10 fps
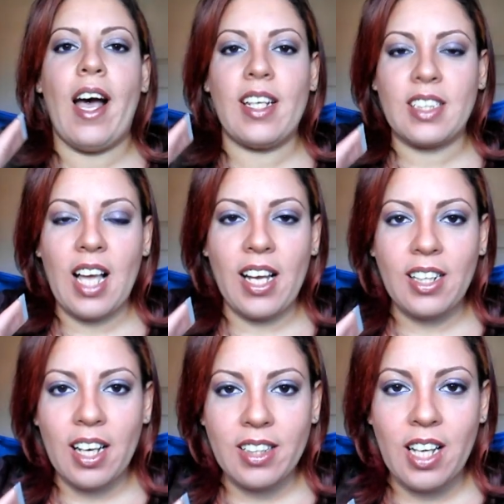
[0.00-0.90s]
As
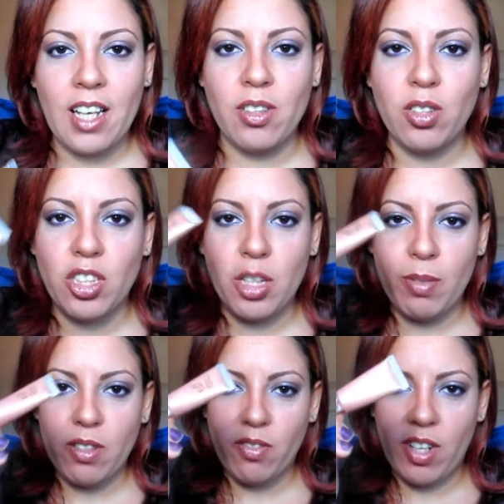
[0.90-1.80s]
highlight, I use
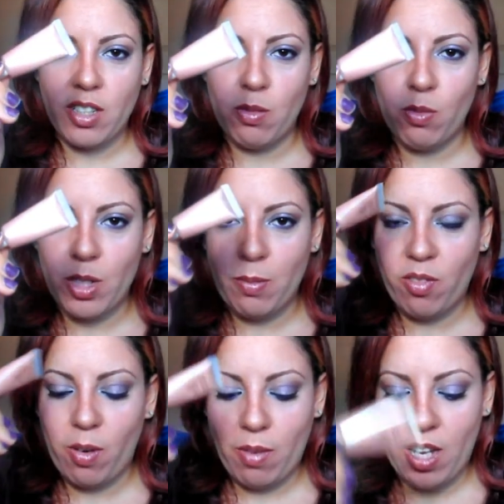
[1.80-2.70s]
Shimmery Fashion Whip from